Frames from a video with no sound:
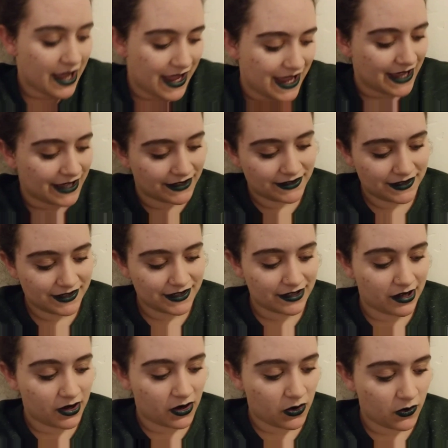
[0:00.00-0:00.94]
And
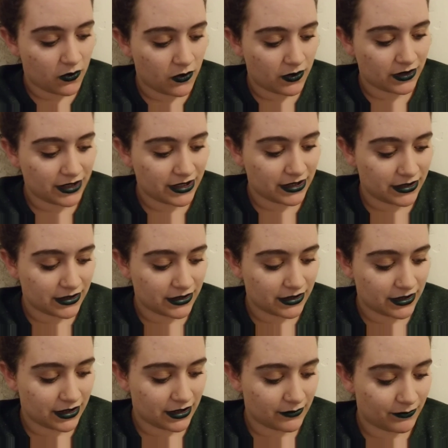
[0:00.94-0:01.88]
so,
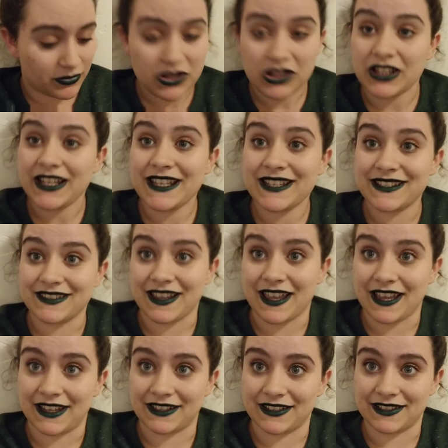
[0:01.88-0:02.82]
please
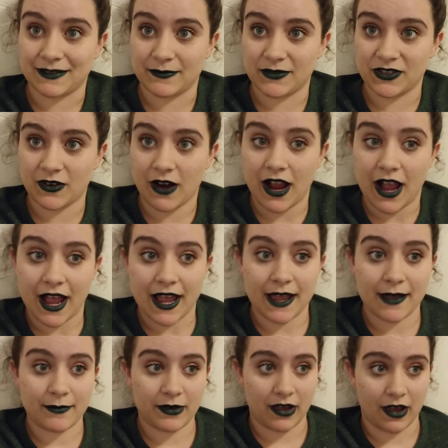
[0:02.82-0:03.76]
like and
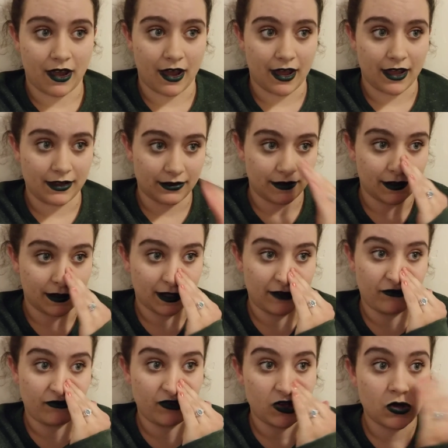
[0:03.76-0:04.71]
subscribe.
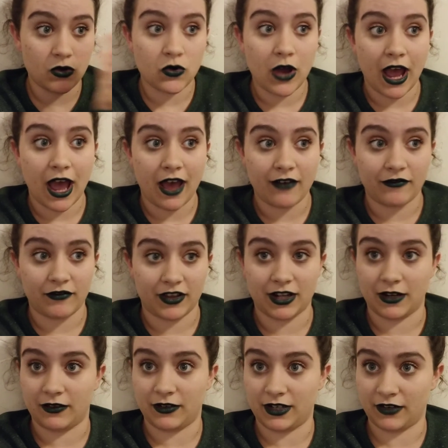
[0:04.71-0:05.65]
If you have
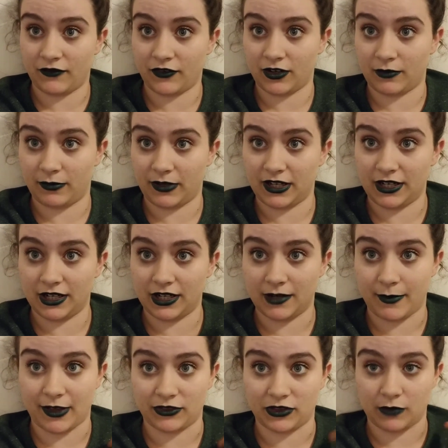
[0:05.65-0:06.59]
a different opinion
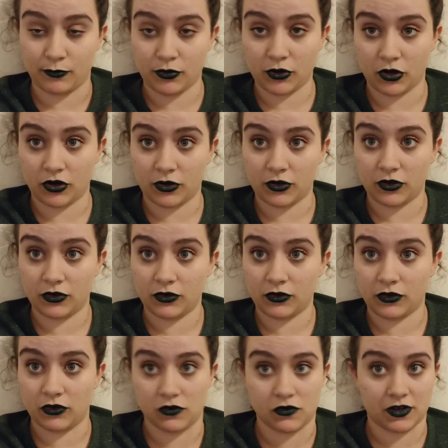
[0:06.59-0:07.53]
about the book,
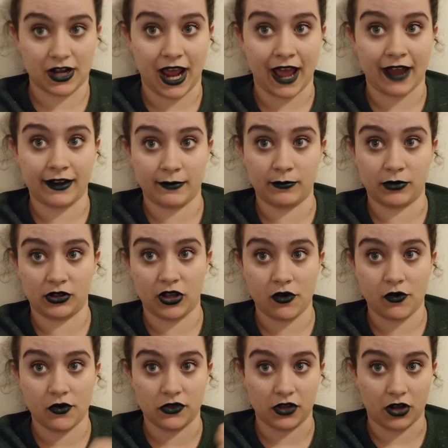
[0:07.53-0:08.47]
you can add it
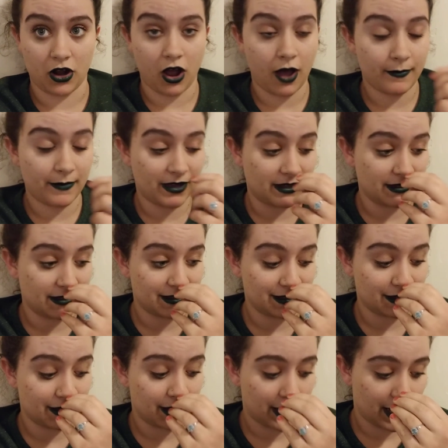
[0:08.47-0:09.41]
below in the
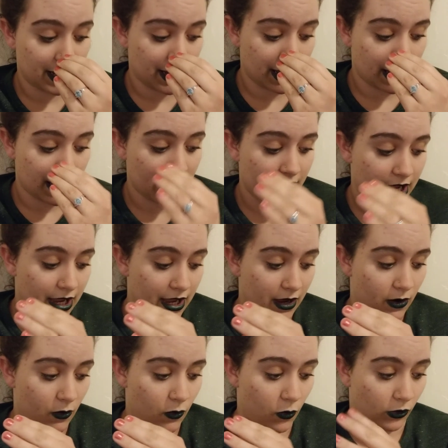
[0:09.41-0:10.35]
comments.
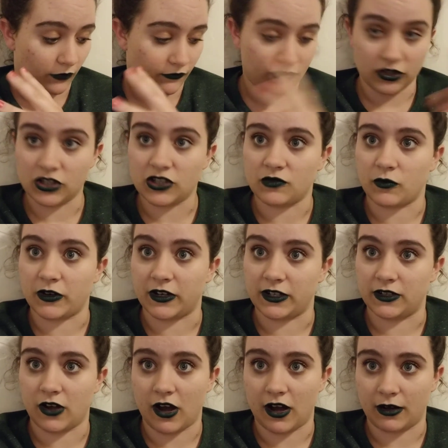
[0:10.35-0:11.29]
Or if you just want
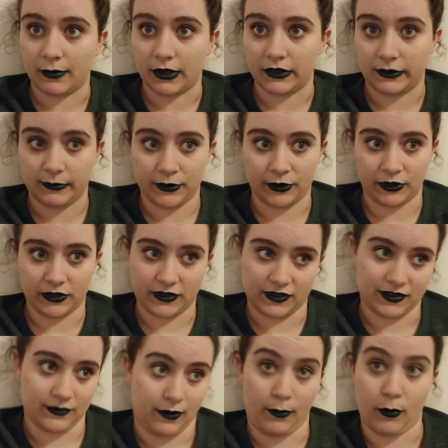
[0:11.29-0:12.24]
to talk about the book,
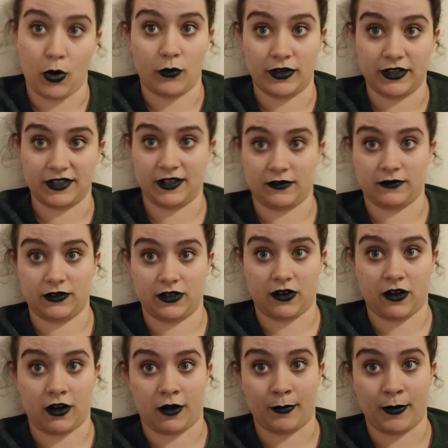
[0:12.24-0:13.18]
I'm always down to
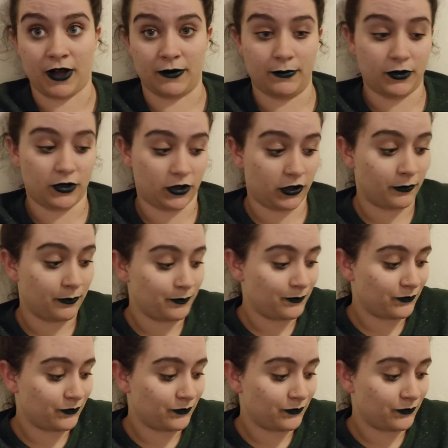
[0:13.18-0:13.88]
talk about a book.